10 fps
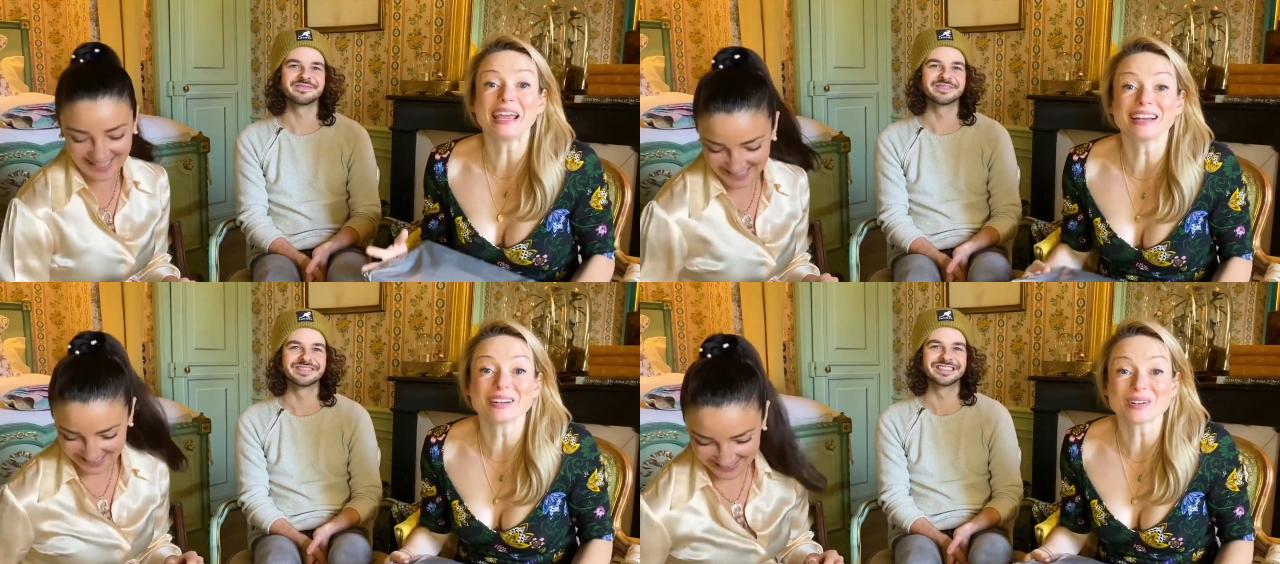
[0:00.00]

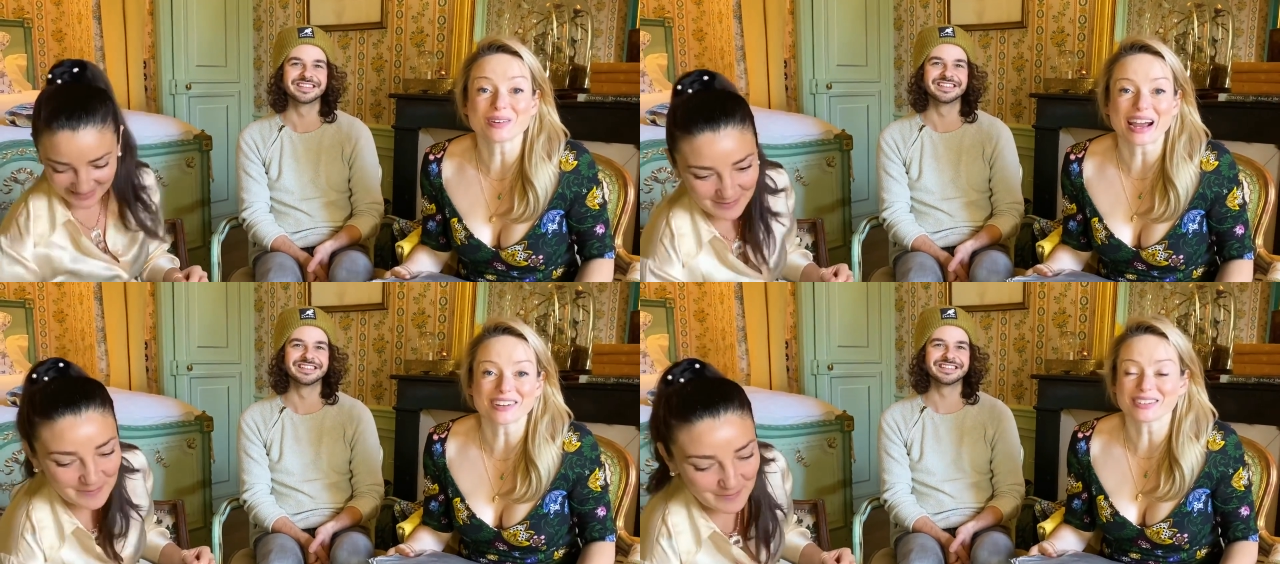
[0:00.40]
Speaker 1: pink
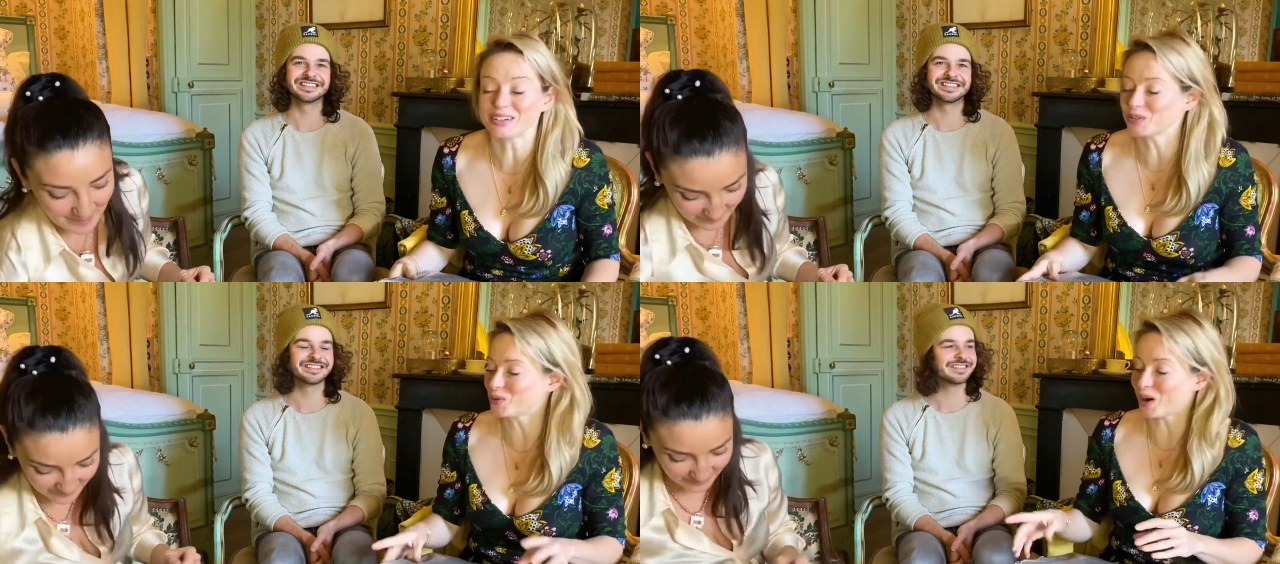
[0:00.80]
Laura
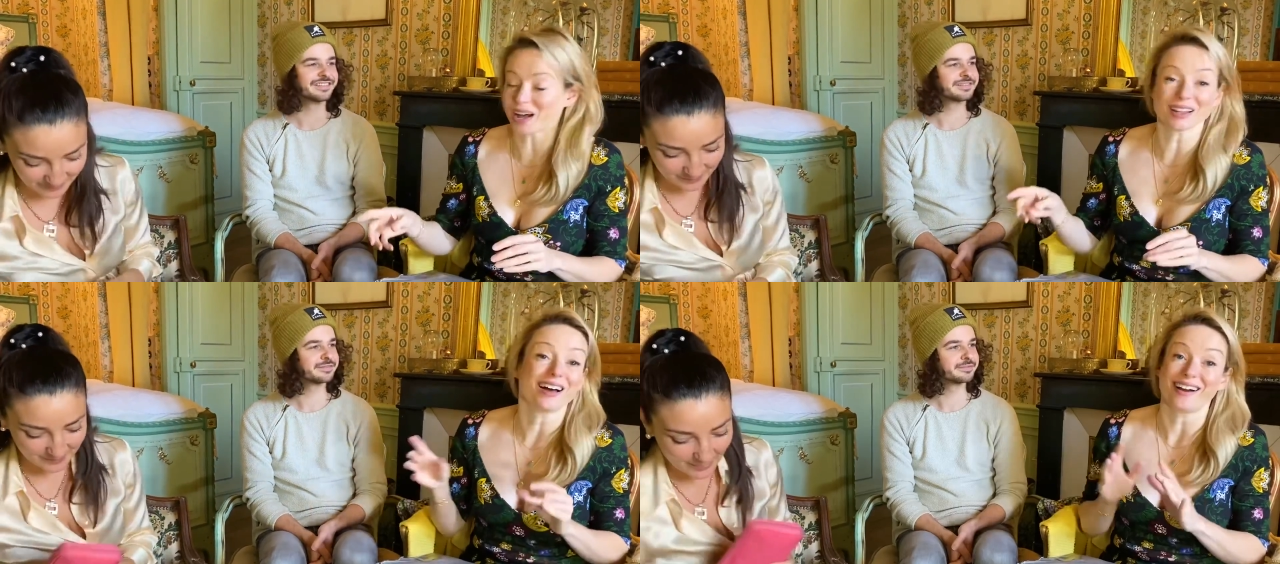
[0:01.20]
Ashley
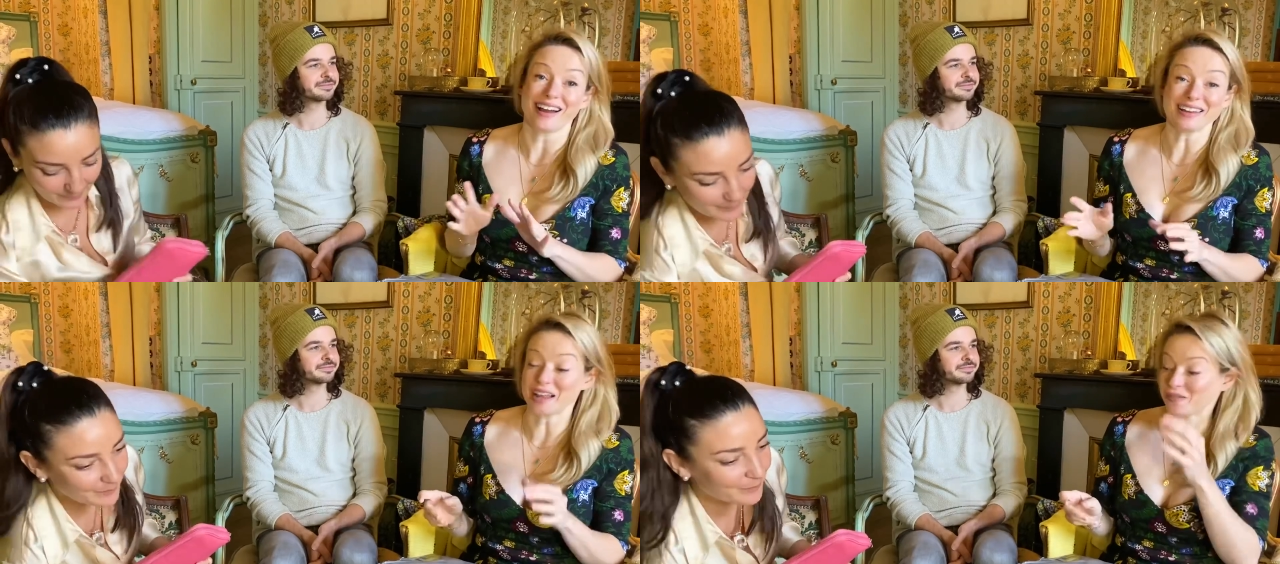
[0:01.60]
Twirl.
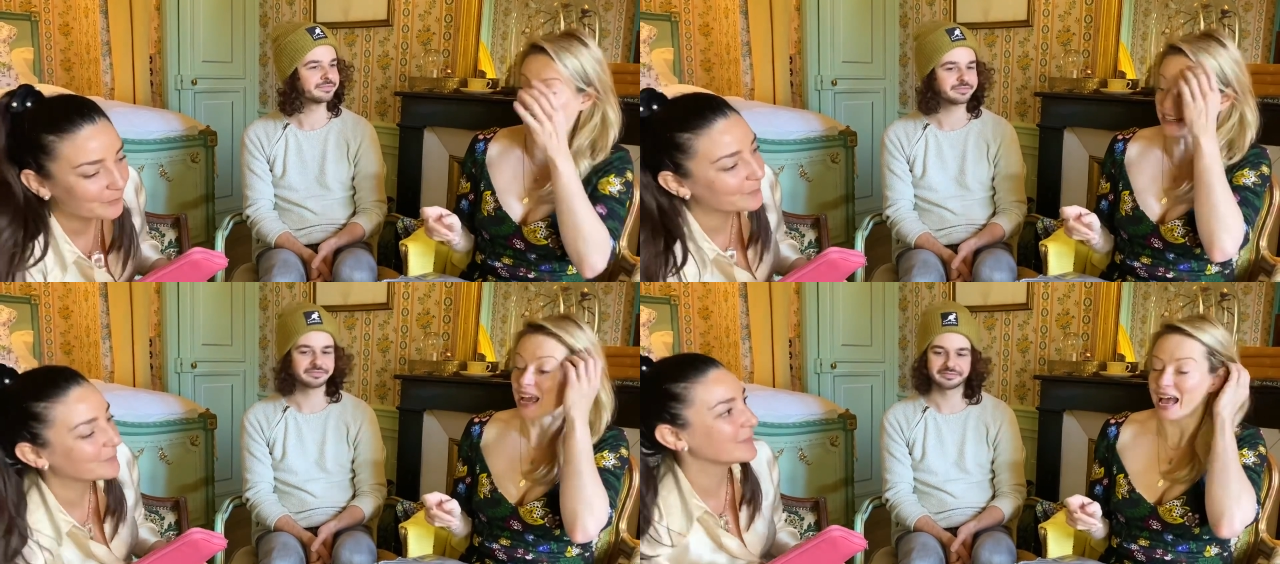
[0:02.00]
I love
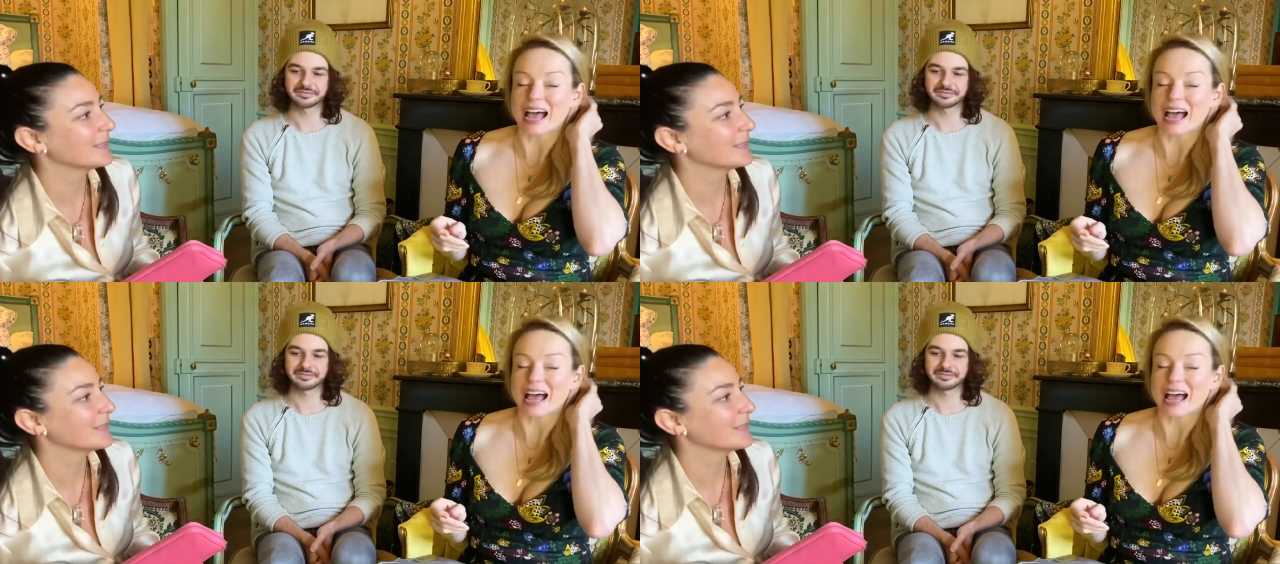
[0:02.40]
it.